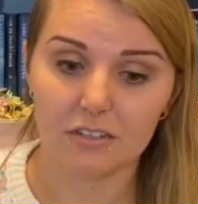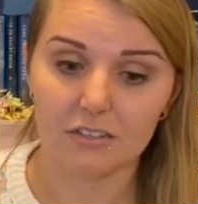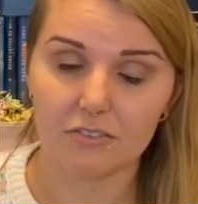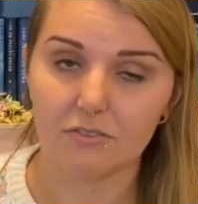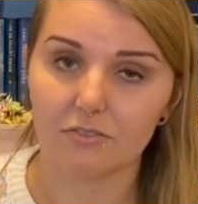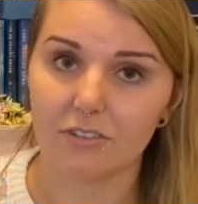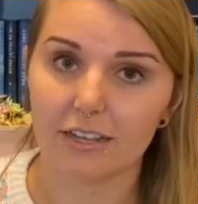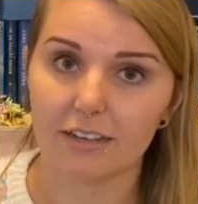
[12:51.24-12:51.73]

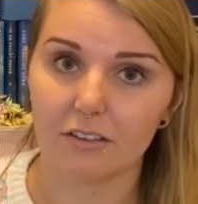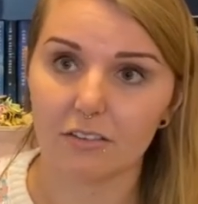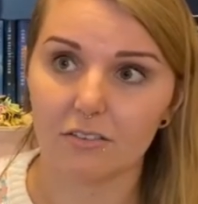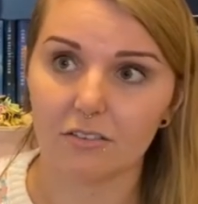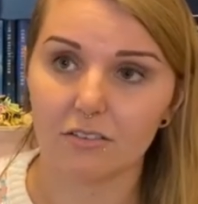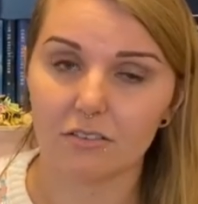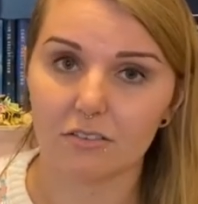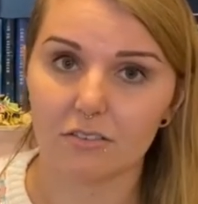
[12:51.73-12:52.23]
like,
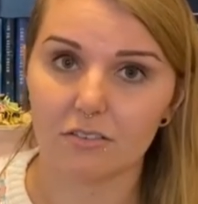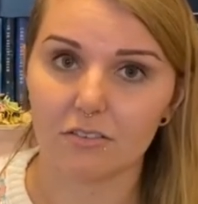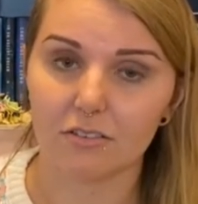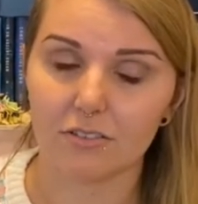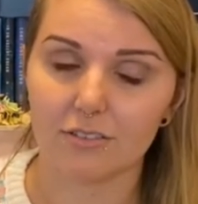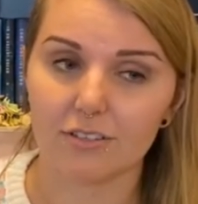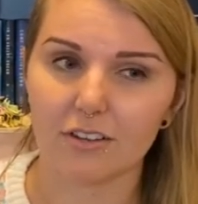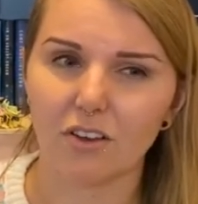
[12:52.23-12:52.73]

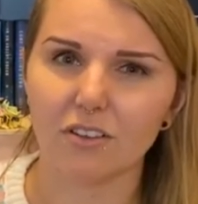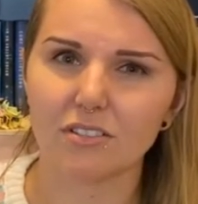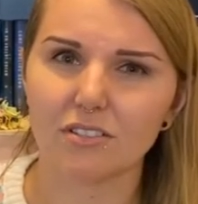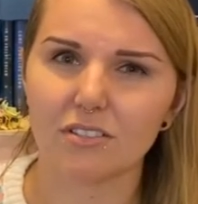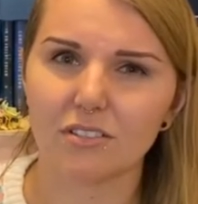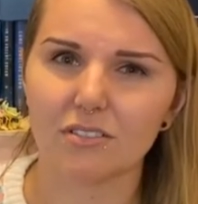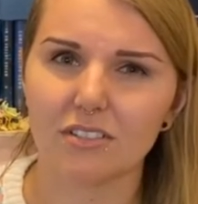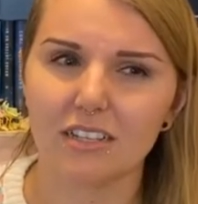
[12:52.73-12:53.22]
good.
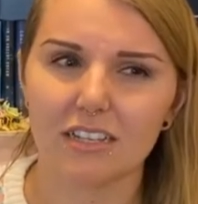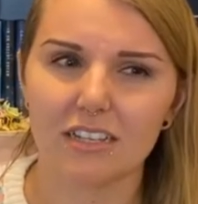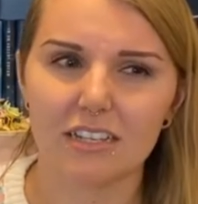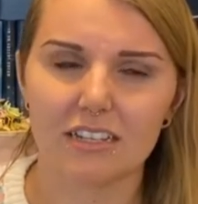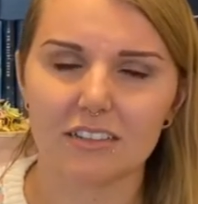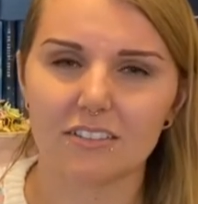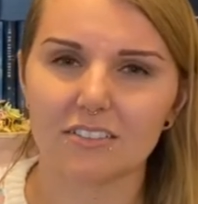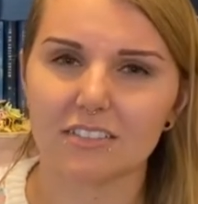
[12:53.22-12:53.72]
Also,
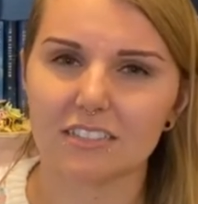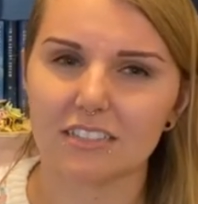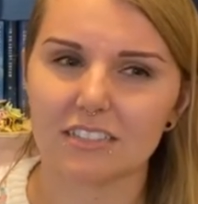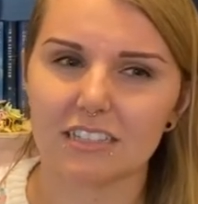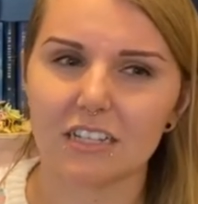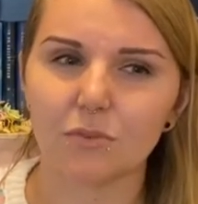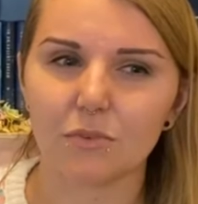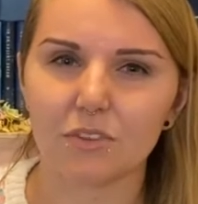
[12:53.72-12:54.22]
there's a
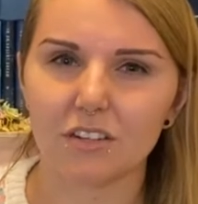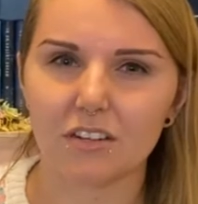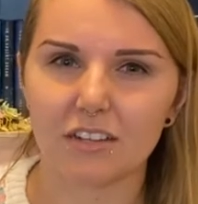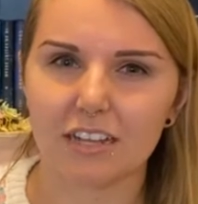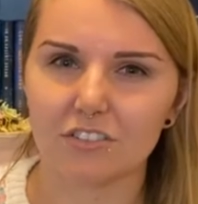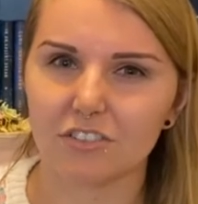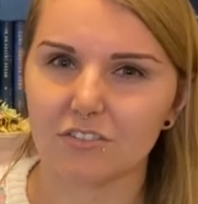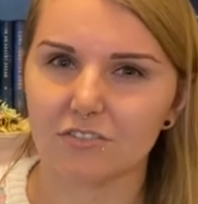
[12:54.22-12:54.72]
scene with an
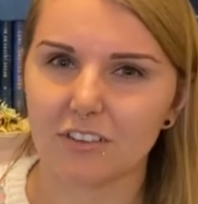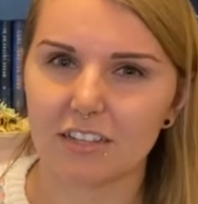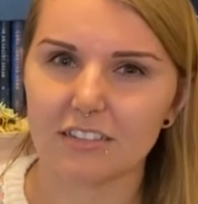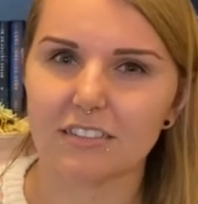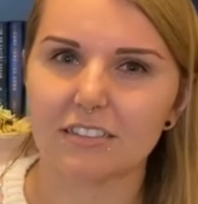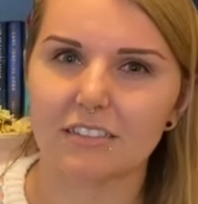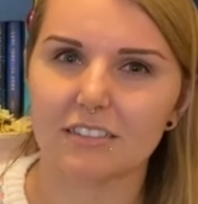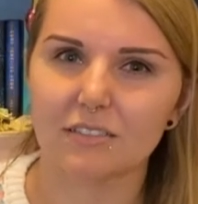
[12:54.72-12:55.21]
electric
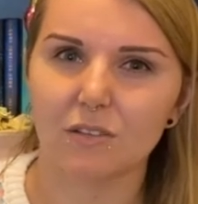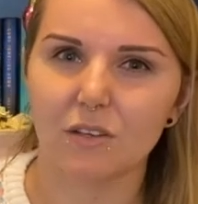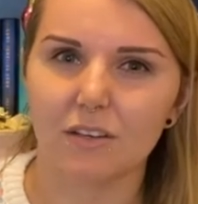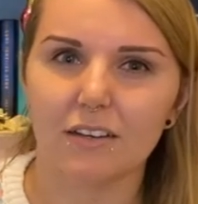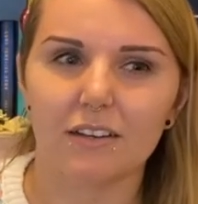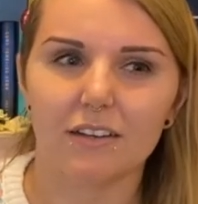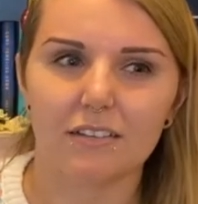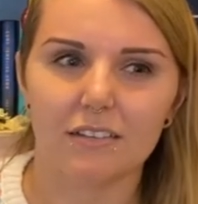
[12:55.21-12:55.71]
fence
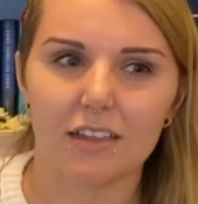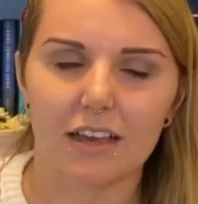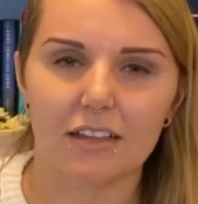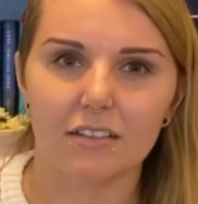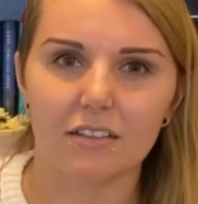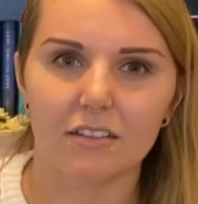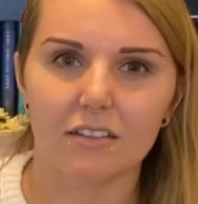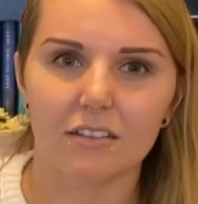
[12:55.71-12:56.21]
that,
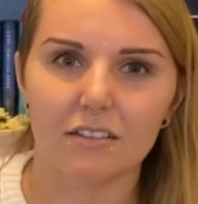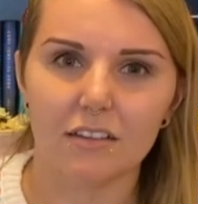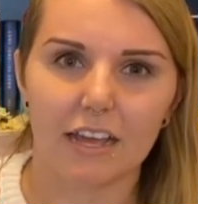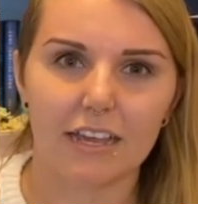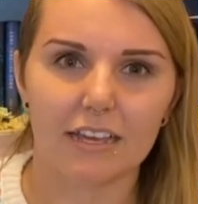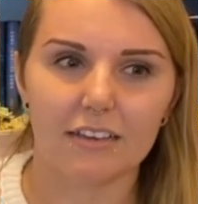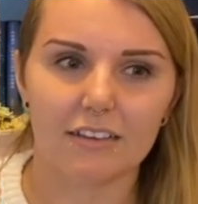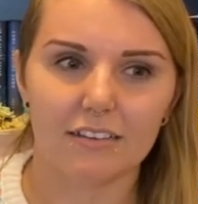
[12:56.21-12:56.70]

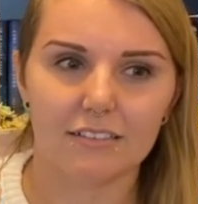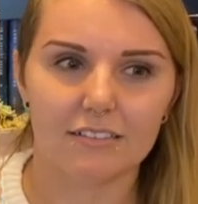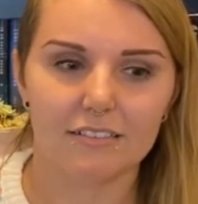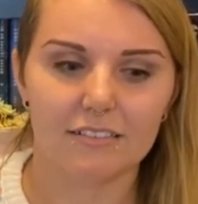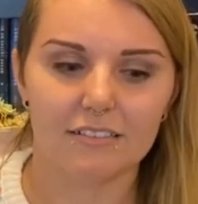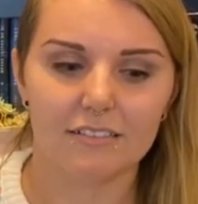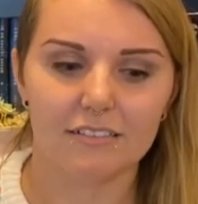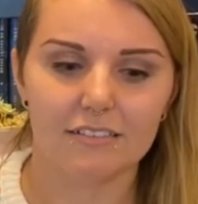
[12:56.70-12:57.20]
like,
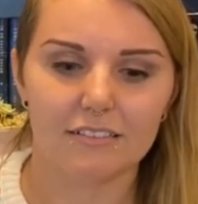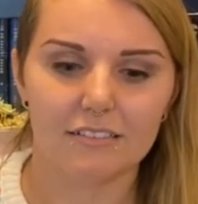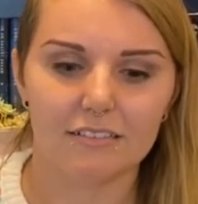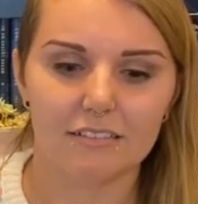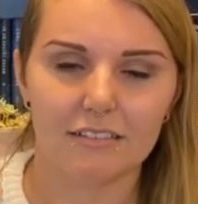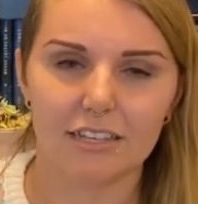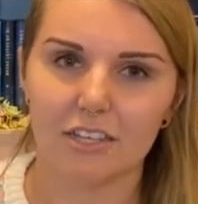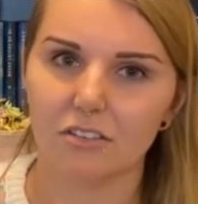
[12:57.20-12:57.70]

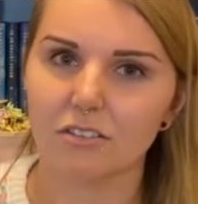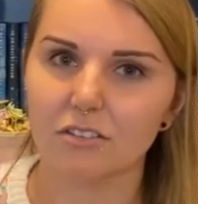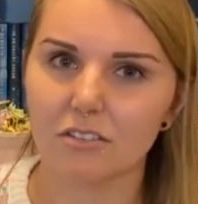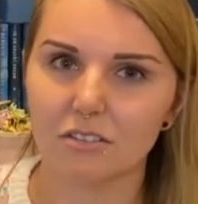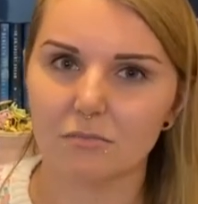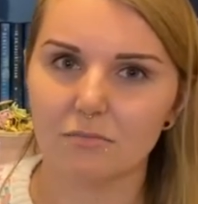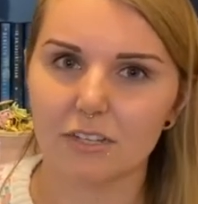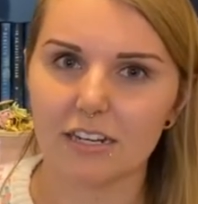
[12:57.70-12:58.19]
kills
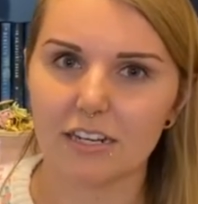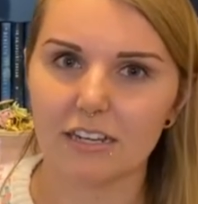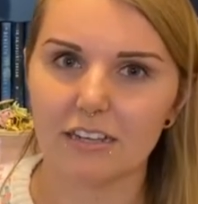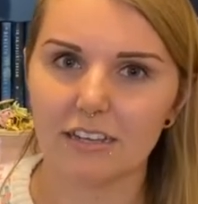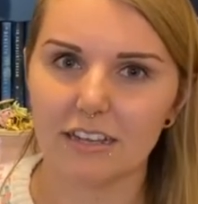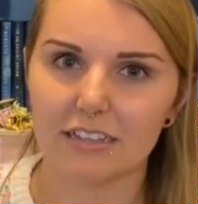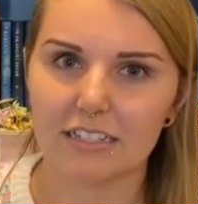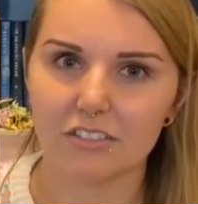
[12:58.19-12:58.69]
somebody,
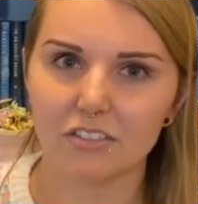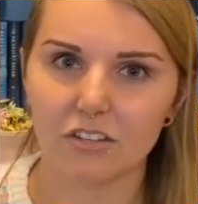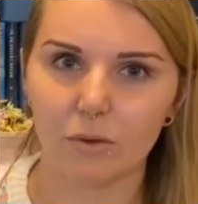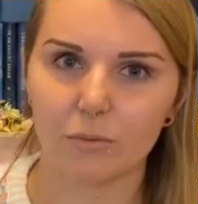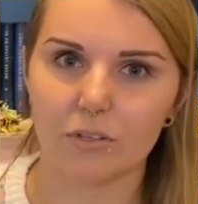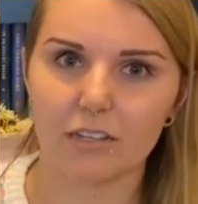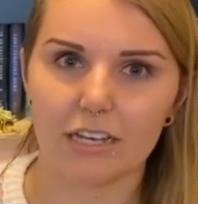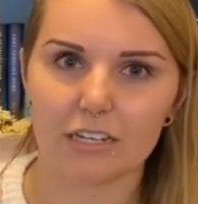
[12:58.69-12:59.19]
and that's not
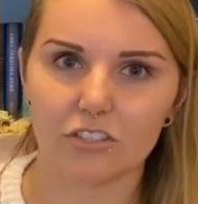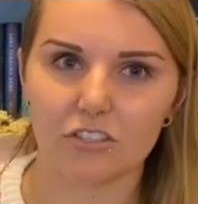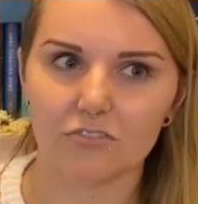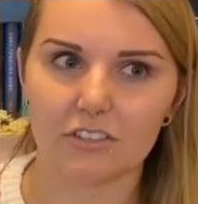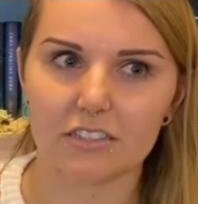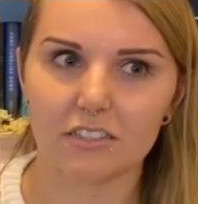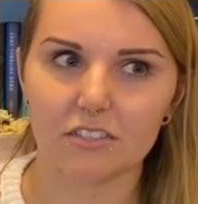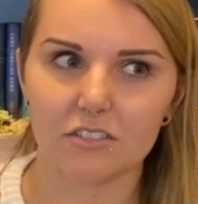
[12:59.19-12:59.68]
what electric
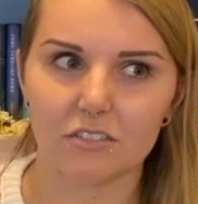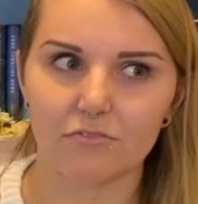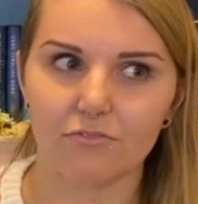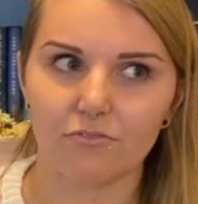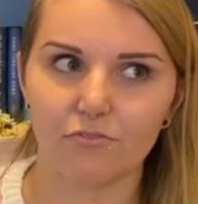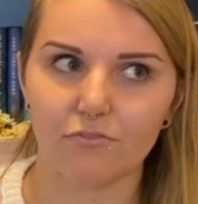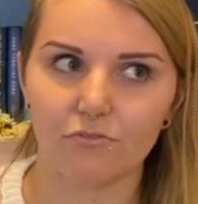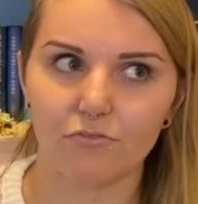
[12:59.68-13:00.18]
fences are
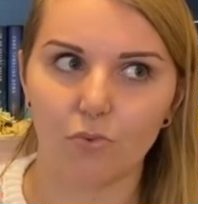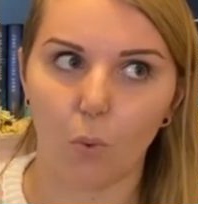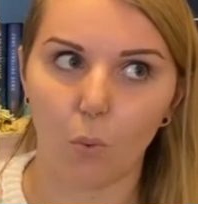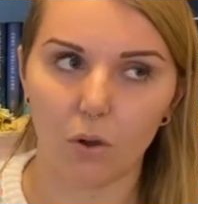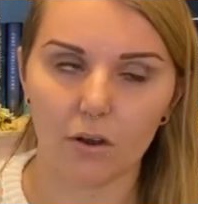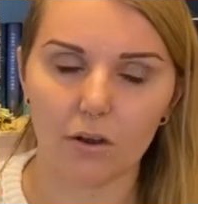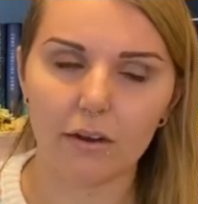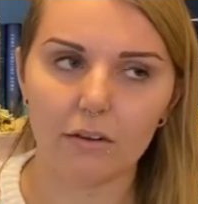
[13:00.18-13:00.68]

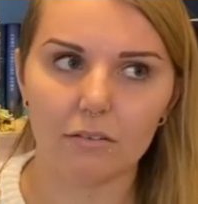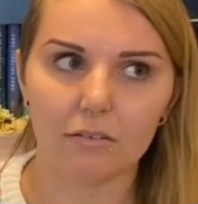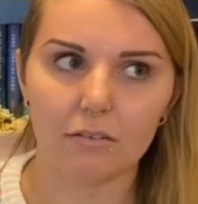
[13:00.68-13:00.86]
for.